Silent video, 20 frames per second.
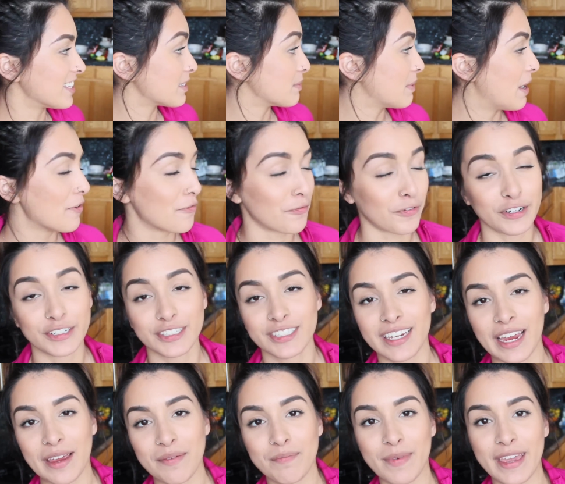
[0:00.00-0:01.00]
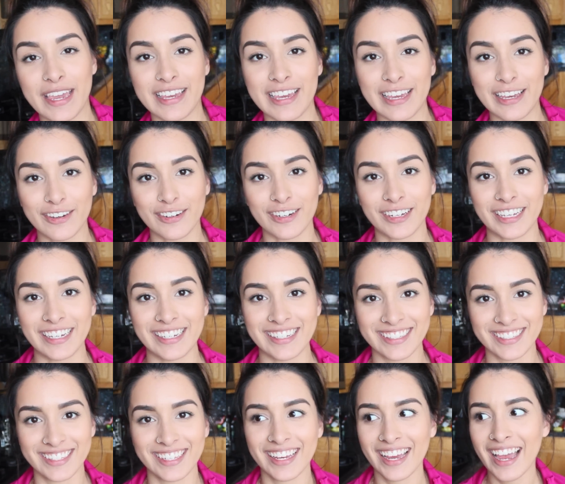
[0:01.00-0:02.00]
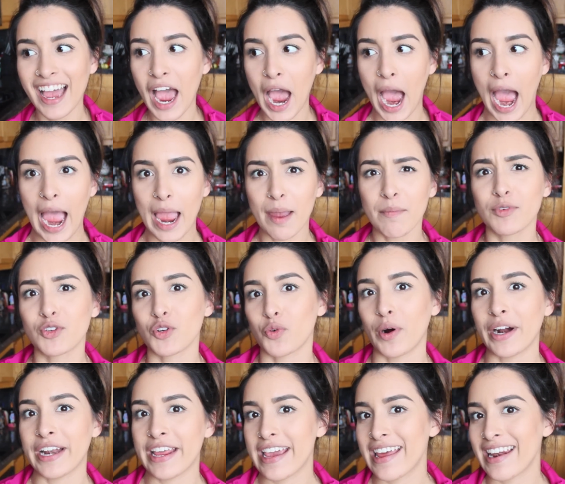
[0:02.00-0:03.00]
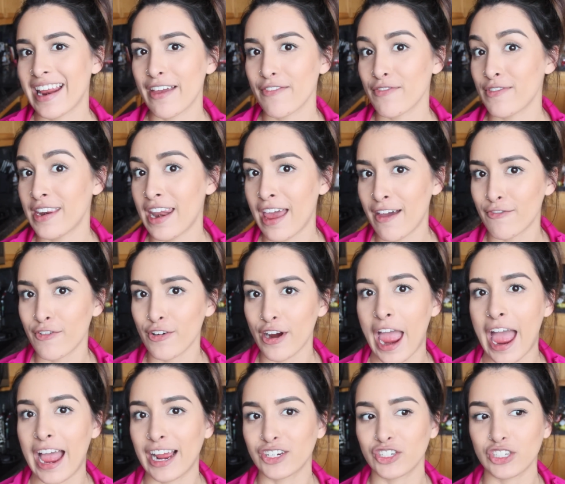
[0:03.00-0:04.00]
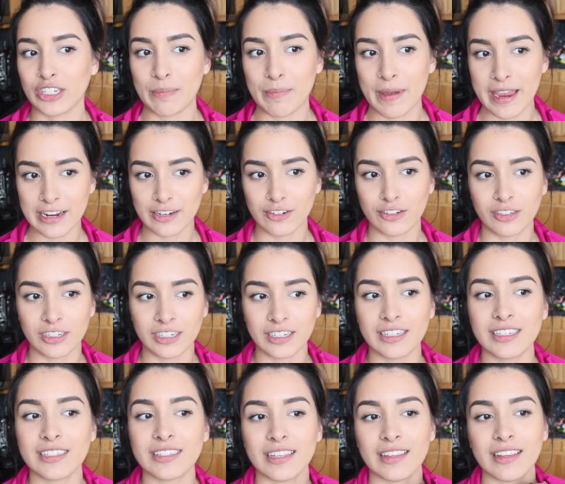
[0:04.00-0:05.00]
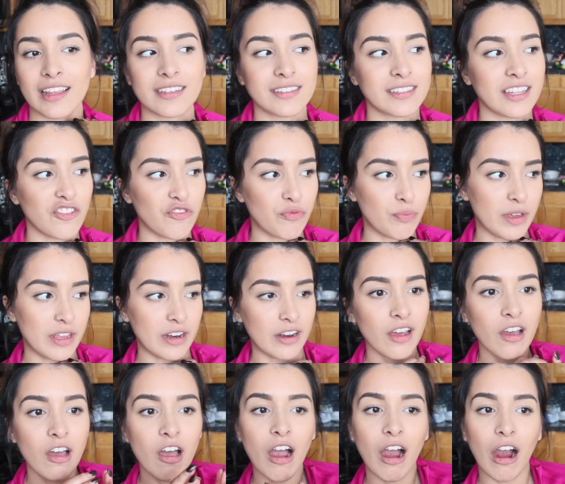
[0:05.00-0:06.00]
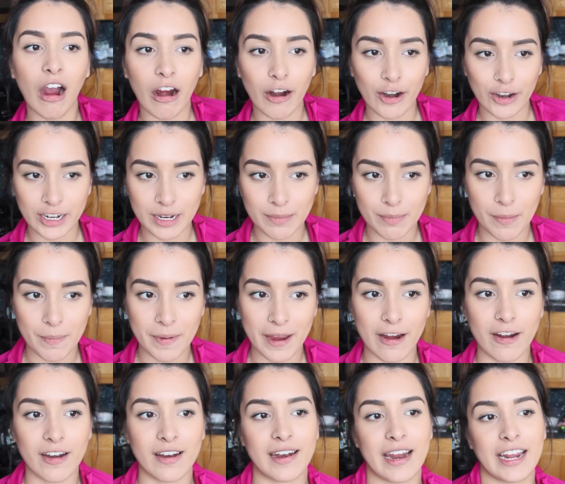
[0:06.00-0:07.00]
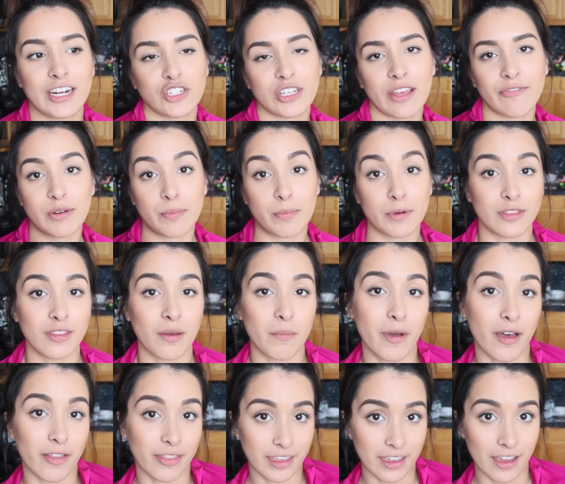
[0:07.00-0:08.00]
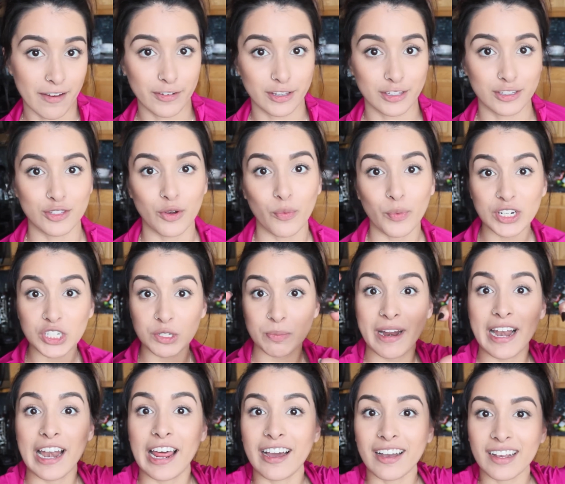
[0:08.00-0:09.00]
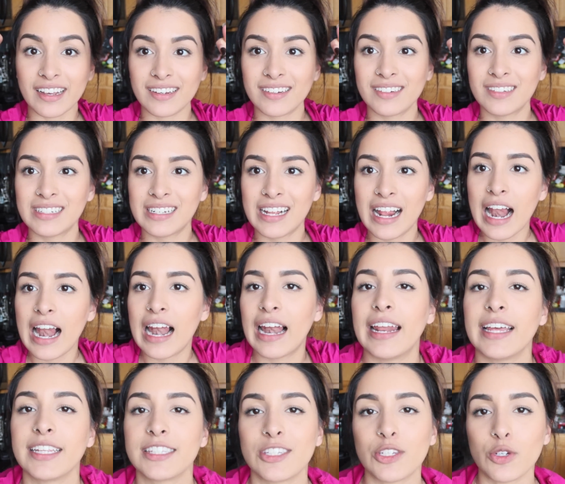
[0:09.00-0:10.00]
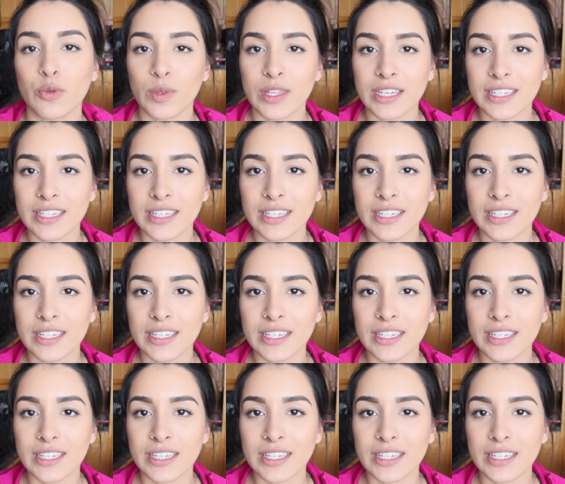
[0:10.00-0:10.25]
is my first time baking cookies. I'm 20 and I've never actually baked cookies unless they've been already prepared and I just have to put them on the oven. So wish me luck. Let's do